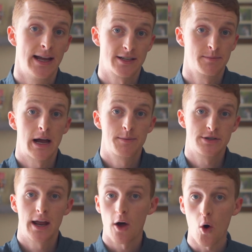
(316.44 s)
Sometimes
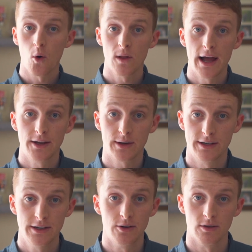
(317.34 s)
there's not a whole lot you
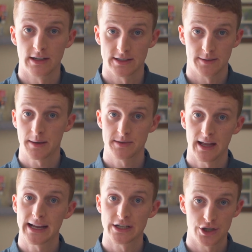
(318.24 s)
can do. Like sometimes the
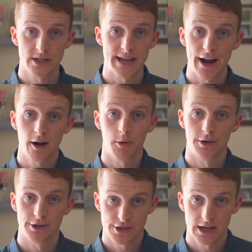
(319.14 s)
lighting's just terrible
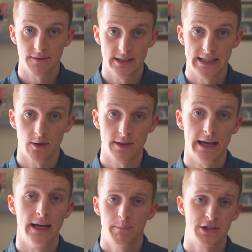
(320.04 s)
and you're just gonna have to deal with
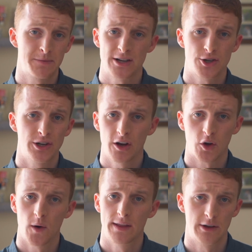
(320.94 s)
it. But just make sure you don't
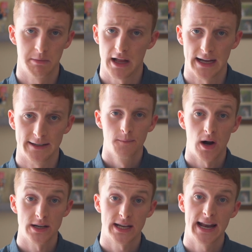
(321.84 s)
go in there blind. All
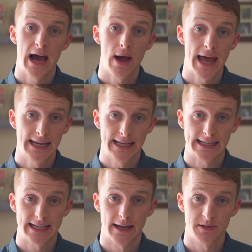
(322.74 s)
right, so now
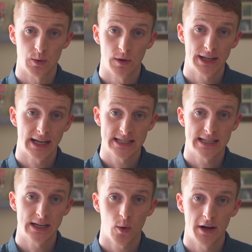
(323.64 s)
editing tips. So one thing I
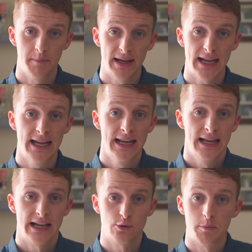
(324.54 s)
see quite a bit
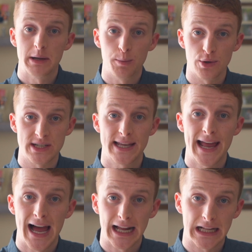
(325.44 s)
is when people
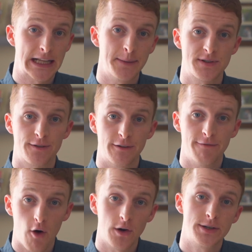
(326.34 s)
stay on clips for
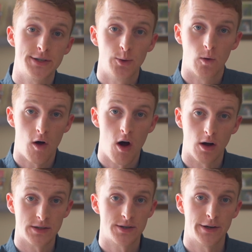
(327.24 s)
far too
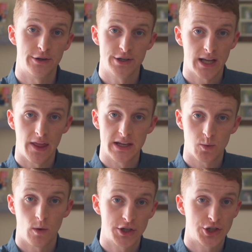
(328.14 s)
long. So you're just on
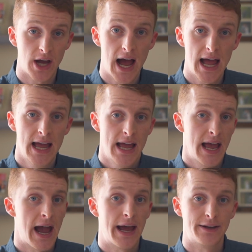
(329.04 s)
this one shot
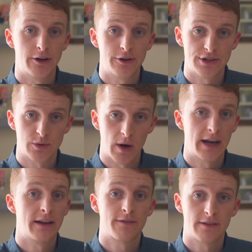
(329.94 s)
and you're just
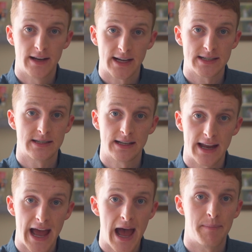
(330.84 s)
waiting for the next thing
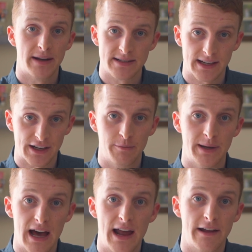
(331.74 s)
to happen. It's like you've
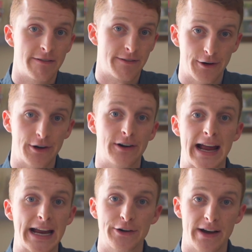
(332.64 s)
been on it for
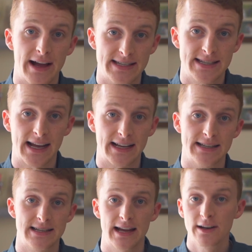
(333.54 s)
8 or 9
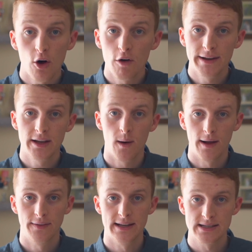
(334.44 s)
seconds. I did a whole video
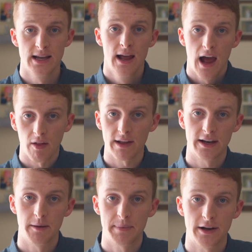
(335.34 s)
on this. I'll link
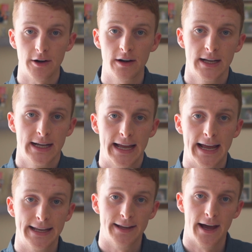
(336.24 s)
it up here,
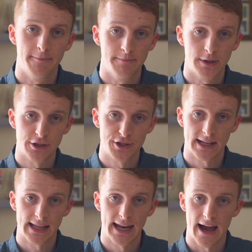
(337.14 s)
and you can
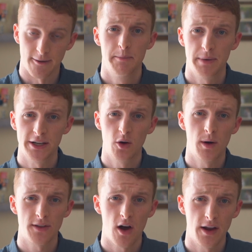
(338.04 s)
check that out. But you don't
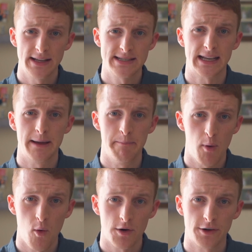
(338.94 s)
want the audience to get
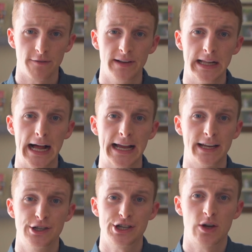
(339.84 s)
bored or feel like
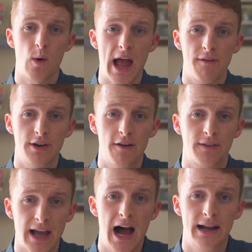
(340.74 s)
you just don't have
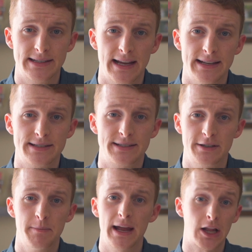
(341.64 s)
enough content
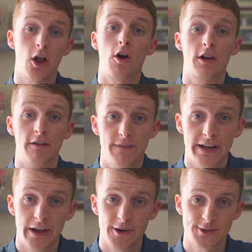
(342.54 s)
to make a long enough
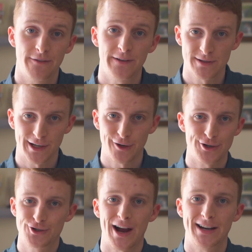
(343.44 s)
video, so it feels like you're
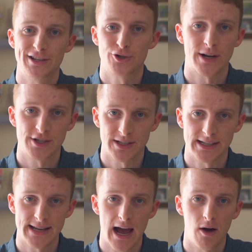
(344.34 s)
just trying to stretch
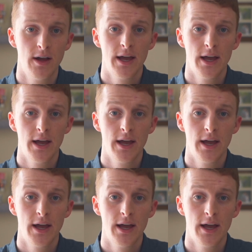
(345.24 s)
things out.